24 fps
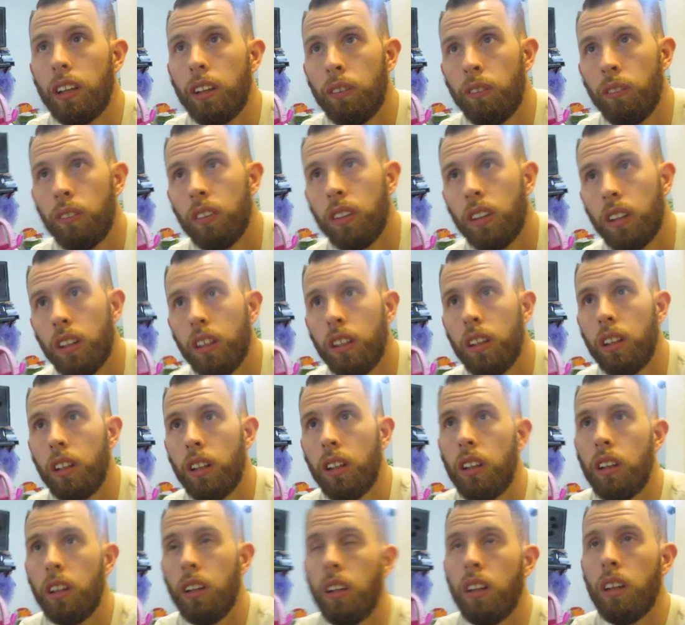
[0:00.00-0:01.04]
Yours,
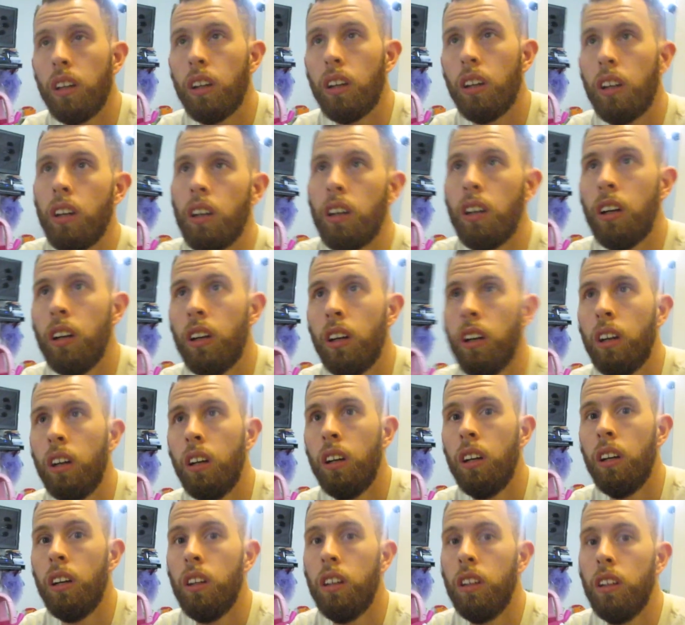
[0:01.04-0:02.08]
I'm more of her boss
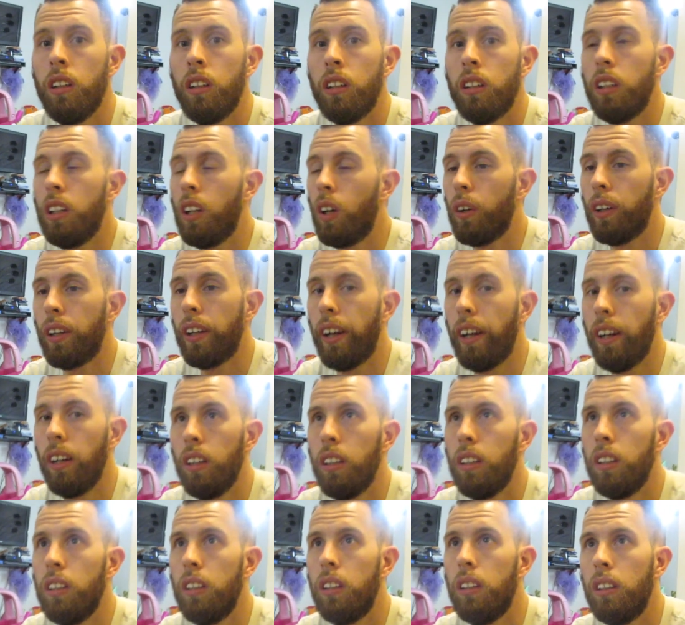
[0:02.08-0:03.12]
than you are. No, you're
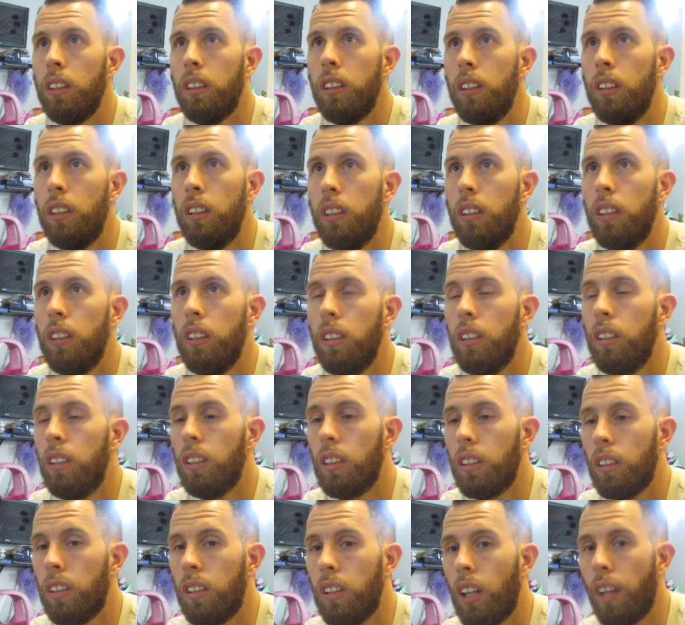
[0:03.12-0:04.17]
not.
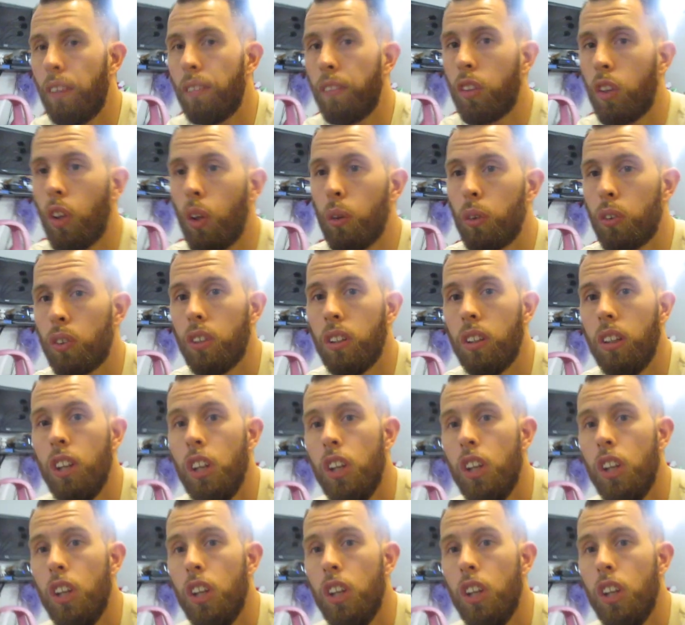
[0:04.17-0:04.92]
this not even close.